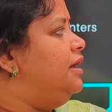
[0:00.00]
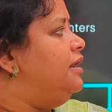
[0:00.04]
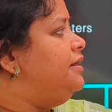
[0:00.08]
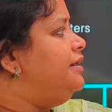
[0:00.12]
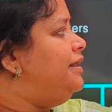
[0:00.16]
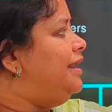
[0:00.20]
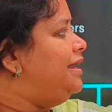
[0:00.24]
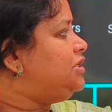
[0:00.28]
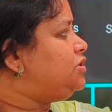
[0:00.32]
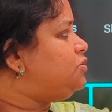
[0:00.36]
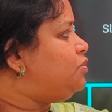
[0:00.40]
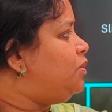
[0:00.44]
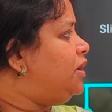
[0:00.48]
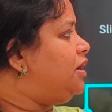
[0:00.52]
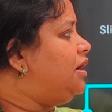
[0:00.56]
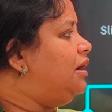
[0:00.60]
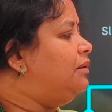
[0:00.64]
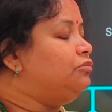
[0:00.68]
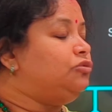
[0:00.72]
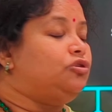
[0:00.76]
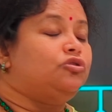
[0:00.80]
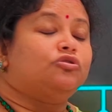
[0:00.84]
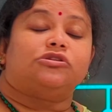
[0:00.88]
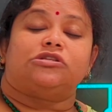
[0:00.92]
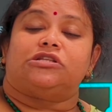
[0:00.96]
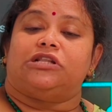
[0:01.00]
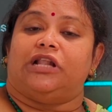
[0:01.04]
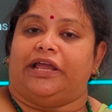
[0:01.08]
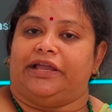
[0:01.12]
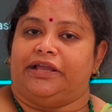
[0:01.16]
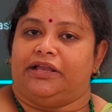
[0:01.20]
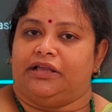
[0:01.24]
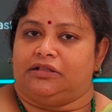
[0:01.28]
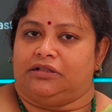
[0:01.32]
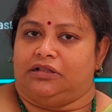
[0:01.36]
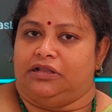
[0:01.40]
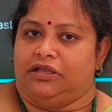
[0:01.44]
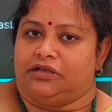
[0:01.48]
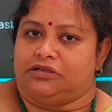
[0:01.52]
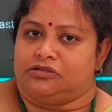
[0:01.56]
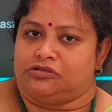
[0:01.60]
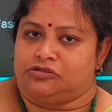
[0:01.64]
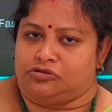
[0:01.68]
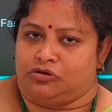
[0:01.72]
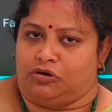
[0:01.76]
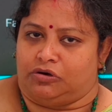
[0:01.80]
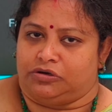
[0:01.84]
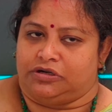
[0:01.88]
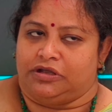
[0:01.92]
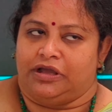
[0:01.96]
Next, we come to cyclic
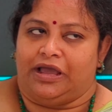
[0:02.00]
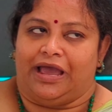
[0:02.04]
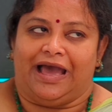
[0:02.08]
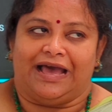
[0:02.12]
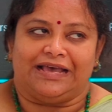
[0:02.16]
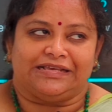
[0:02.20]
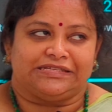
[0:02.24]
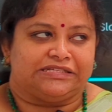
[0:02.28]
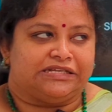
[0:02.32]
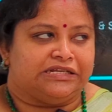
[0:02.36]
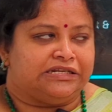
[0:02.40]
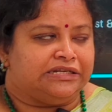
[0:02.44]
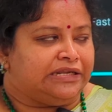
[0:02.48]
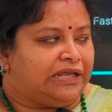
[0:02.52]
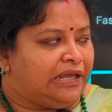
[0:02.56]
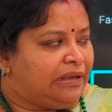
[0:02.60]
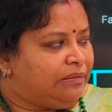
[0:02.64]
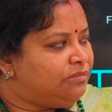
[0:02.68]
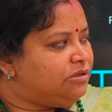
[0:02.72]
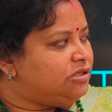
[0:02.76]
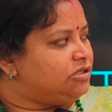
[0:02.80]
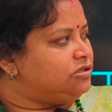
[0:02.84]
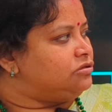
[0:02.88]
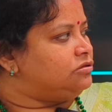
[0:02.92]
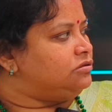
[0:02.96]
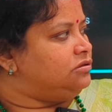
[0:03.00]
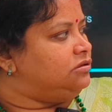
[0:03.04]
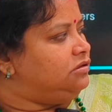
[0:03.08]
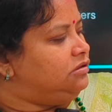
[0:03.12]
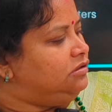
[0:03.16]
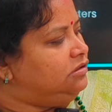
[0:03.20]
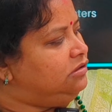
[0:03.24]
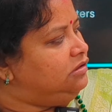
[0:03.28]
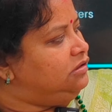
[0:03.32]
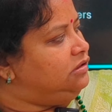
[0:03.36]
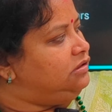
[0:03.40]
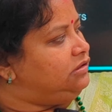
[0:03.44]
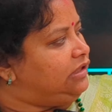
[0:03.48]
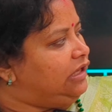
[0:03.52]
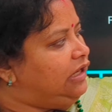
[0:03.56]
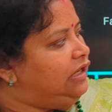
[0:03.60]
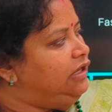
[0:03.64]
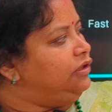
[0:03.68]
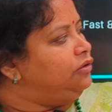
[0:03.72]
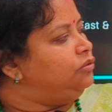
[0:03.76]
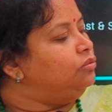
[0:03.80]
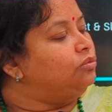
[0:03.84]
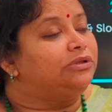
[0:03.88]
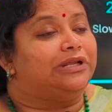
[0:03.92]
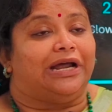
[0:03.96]
sort. As the name is
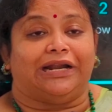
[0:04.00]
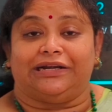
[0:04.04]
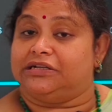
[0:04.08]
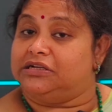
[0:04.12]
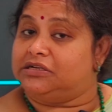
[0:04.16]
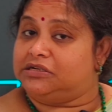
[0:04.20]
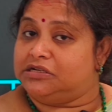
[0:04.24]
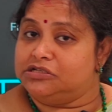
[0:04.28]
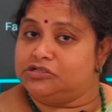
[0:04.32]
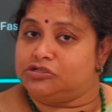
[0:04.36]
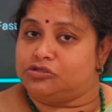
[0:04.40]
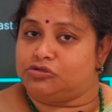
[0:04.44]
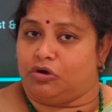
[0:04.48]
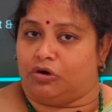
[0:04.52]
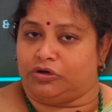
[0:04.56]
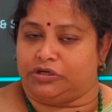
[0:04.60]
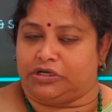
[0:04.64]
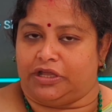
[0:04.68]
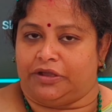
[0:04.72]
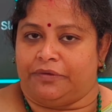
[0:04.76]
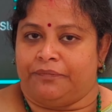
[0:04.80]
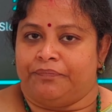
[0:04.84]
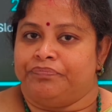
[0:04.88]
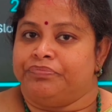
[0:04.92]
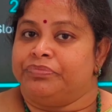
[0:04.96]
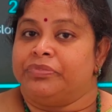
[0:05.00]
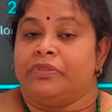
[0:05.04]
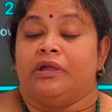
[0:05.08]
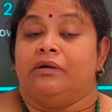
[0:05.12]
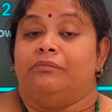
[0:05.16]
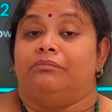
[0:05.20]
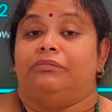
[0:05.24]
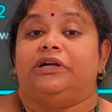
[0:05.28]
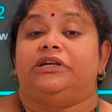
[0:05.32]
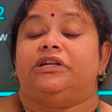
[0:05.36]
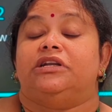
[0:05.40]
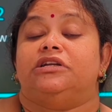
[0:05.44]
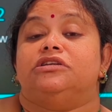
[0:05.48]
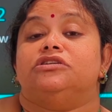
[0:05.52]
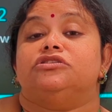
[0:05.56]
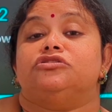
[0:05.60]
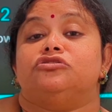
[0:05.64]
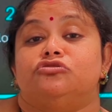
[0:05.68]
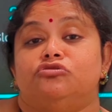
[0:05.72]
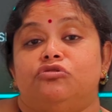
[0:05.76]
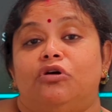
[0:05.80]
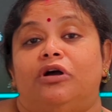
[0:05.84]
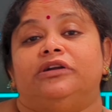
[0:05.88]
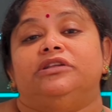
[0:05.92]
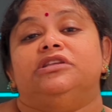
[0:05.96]
telling you that it is sorting, but it is
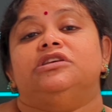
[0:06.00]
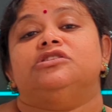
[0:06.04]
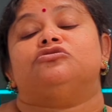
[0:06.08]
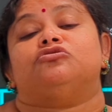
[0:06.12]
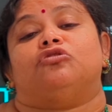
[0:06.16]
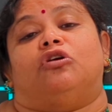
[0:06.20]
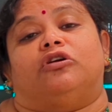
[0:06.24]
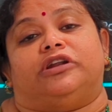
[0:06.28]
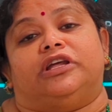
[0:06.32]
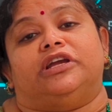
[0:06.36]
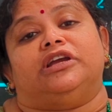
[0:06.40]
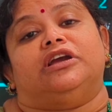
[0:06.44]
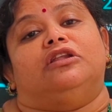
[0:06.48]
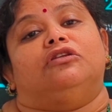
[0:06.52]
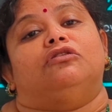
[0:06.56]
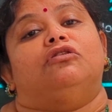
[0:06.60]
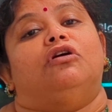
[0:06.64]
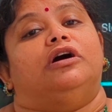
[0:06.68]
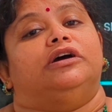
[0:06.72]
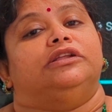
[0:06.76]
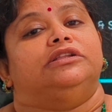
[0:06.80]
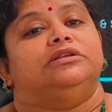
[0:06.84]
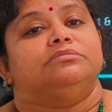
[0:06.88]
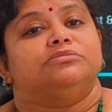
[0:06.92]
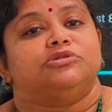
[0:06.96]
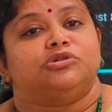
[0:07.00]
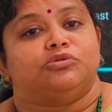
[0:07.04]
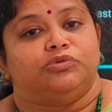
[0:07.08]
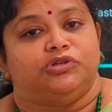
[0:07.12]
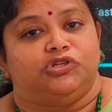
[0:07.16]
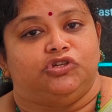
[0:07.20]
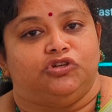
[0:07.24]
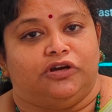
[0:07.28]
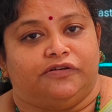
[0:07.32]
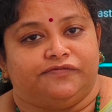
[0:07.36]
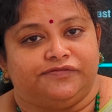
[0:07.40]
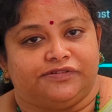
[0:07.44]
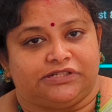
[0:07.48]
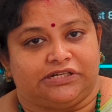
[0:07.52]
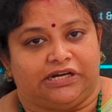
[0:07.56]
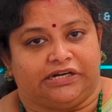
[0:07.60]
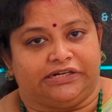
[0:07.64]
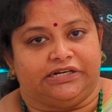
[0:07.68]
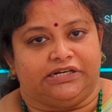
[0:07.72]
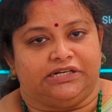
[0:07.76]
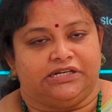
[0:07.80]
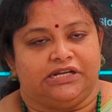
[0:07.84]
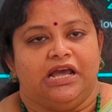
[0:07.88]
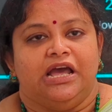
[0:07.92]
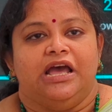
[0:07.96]
not the sorting algorithms which you have
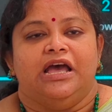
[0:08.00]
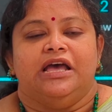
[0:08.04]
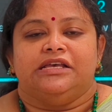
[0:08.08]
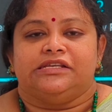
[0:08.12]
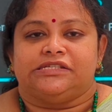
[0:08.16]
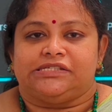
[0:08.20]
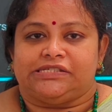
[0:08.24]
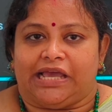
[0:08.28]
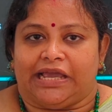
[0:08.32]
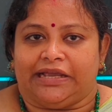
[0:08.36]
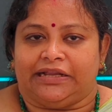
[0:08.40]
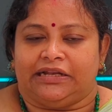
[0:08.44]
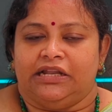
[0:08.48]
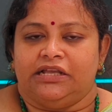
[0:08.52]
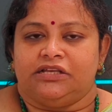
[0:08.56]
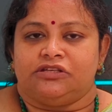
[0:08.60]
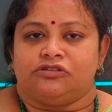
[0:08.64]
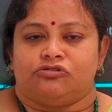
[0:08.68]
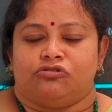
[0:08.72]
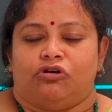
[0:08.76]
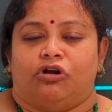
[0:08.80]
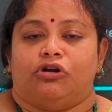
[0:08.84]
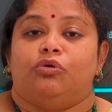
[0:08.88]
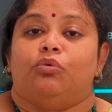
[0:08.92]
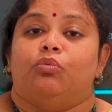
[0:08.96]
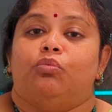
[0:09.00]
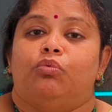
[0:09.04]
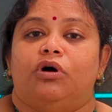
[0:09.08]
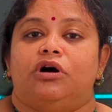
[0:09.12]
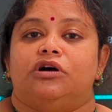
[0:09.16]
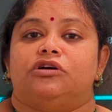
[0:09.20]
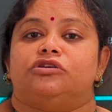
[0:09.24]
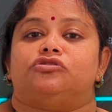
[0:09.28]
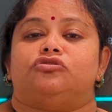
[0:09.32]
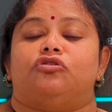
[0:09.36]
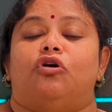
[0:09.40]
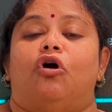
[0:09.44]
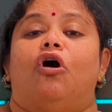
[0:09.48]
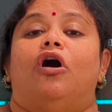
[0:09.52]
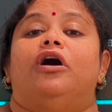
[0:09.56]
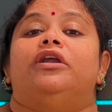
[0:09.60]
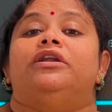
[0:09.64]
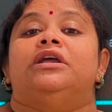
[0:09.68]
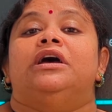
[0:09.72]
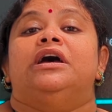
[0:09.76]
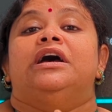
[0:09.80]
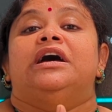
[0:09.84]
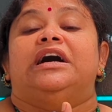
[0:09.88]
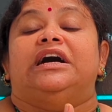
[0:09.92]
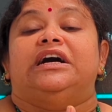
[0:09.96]
studied. Cyclic sort works on
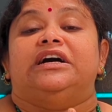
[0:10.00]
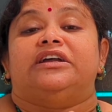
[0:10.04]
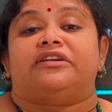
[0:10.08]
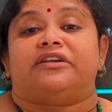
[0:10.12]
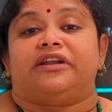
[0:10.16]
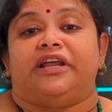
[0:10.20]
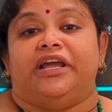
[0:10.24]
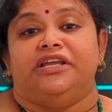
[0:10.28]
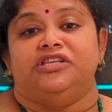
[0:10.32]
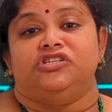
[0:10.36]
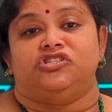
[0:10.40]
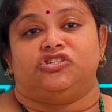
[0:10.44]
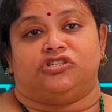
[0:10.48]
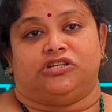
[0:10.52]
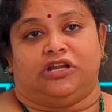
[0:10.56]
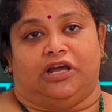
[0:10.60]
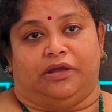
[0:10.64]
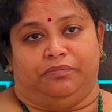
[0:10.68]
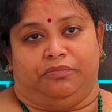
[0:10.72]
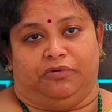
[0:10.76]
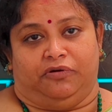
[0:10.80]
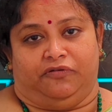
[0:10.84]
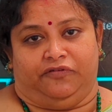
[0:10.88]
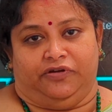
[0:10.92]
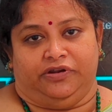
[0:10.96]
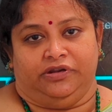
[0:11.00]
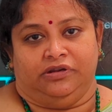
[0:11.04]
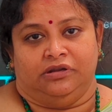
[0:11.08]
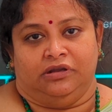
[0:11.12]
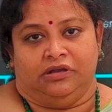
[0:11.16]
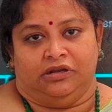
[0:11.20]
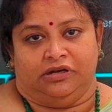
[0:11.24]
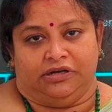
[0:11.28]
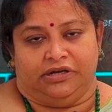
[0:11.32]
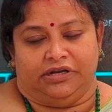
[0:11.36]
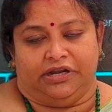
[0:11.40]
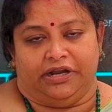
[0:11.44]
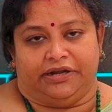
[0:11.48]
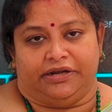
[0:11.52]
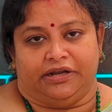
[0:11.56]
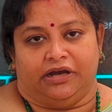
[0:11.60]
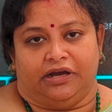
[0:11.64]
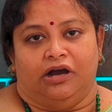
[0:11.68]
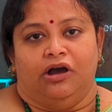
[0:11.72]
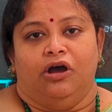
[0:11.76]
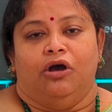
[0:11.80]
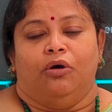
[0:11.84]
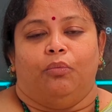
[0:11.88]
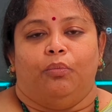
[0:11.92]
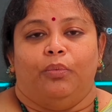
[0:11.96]
a range type of an data,
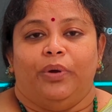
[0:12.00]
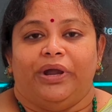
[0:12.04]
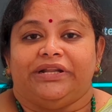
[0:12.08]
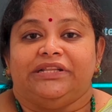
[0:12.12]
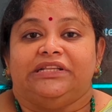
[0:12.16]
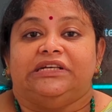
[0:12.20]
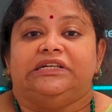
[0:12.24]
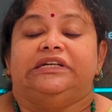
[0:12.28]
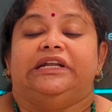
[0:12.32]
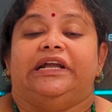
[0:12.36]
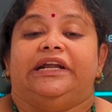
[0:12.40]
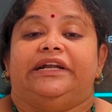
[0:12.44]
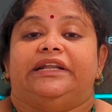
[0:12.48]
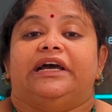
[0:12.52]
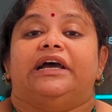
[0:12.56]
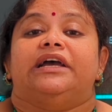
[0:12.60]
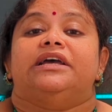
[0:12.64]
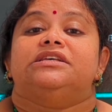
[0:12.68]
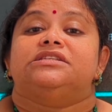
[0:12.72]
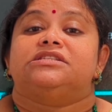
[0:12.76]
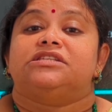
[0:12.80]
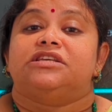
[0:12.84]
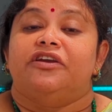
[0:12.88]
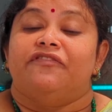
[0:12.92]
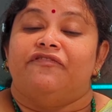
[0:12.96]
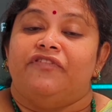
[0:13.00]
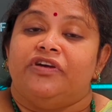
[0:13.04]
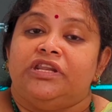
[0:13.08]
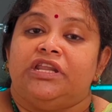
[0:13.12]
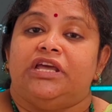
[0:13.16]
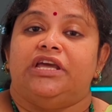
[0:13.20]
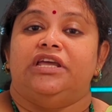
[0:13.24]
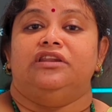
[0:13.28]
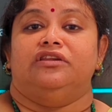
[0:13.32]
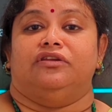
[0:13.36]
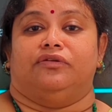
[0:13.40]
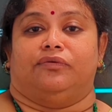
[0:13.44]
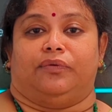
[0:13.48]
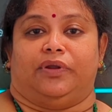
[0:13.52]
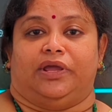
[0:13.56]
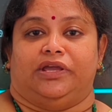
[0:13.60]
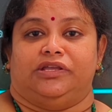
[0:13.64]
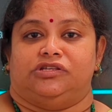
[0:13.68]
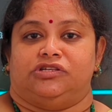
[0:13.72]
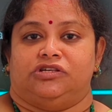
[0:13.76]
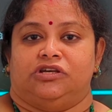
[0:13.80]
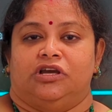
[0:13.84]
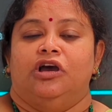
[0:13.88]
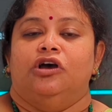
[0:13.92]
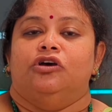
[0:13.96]
where the data is given in
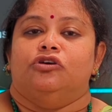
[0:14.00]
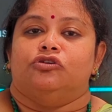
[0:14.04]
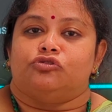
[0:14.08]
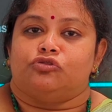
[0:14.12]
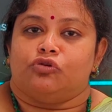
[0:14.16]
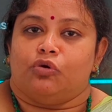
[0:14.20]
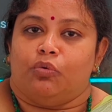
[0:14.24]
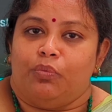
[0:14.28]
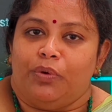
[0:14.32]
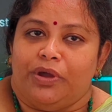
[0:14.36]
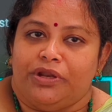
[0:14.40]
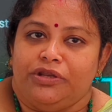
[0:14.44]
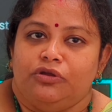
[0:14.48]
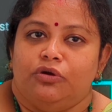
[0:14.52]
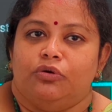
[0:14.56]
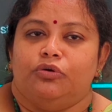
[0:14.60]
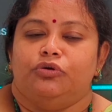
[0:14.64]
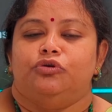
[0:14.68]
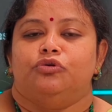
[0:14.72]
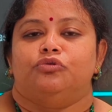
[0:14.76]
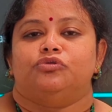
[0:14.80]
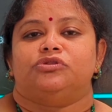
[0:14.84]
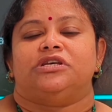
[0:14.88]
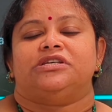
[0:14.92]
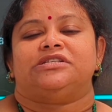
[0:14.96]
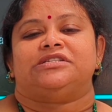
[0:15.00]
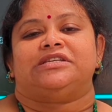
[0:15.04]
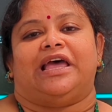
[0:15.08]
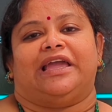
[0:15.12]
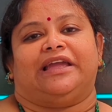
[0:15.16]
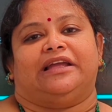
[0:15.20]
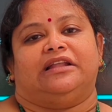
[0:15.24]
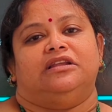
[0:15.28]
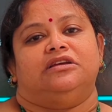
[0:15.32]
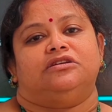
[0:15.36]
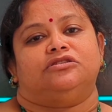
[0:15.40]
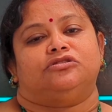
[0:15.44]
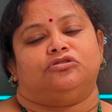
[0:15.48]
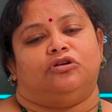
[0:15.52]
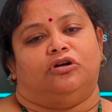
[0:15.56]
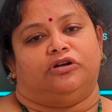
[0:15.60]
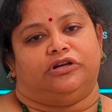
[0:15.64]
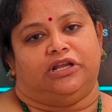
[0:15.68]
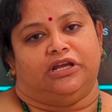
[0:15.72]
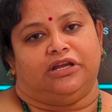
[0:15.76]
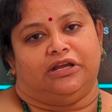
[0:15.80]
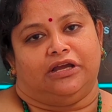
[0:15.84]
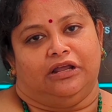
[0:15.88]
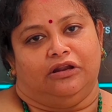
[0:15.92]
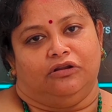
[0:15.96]
range. So when you use a cyclic
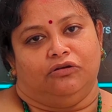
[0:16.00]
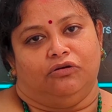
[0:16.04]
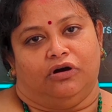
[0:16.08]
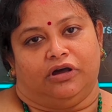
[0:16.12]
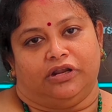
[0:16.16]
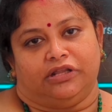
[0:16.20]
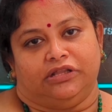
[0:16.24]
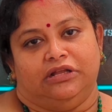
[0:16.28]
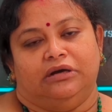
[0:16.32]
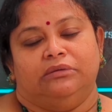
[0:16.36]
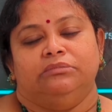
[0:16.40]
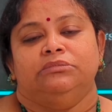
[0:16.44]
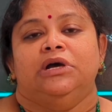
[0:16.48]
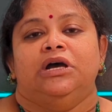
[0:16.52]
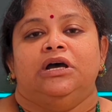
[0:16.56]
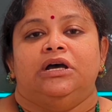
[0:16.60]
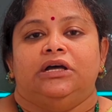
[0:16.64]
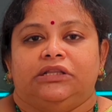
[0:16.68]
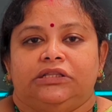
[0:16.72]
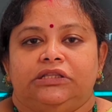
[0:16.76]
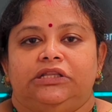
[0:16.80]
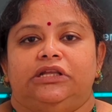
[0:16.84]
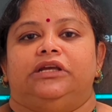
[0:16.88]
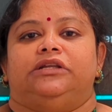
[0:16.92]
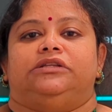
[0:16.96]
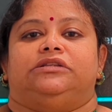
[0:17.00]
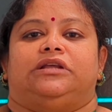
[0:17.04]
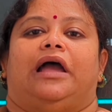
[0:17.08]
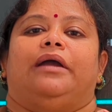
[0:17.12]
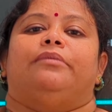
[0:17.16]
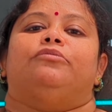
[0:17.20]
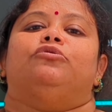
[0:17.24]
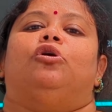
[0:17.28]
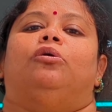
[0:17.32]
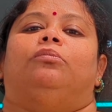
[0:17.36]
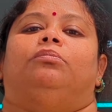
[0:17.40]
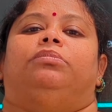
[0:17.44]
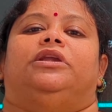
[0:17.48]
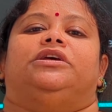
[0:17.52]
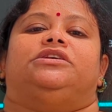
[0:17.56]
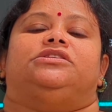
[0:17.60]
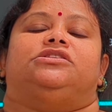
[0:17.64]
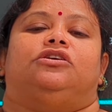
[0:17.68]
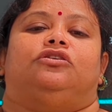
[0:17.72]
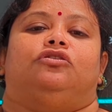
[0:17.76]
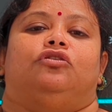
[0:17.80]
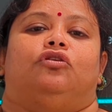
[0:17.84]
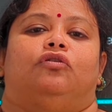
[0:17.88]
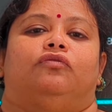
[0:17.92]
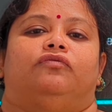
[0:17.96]
sorting algorithm, the time
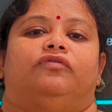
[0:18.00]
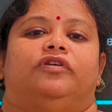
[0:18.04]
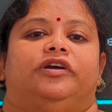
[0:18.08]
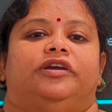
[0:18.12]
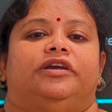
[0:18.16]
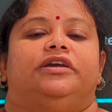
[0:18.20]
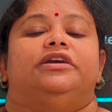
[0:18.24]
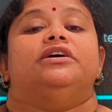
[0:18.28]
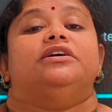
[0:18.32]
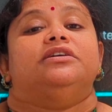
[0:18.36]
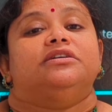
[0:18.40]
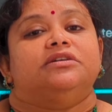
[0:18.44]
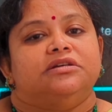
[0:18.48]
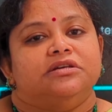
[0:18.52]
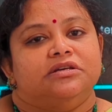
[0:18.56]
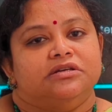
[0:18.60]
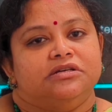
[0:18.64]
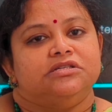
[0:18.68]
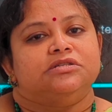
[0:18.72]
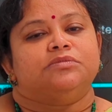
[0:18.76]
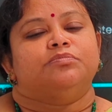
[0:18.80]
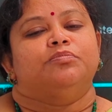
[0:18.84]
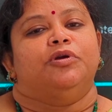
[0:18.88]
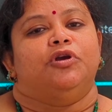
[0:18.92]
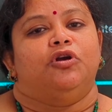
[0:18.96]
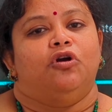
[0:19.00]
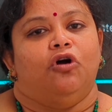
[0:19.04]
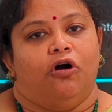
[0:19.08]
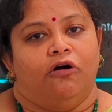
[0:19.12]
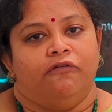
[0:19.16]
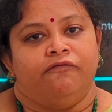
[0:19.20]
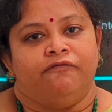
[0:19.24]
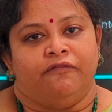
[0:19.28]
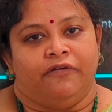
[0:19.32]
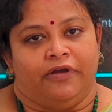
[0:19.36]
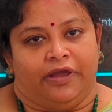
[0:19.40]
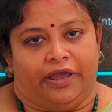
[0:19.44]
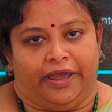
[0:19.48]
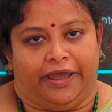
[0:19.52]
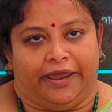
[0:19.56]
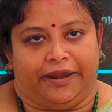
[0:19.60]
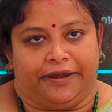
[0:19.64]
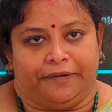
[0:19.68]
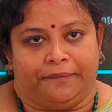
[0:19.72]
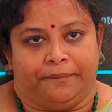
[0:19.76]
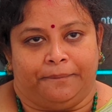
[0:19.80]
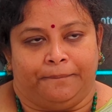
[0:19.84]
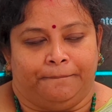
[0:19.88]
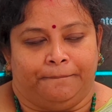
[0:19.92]
complexity over here is big of n.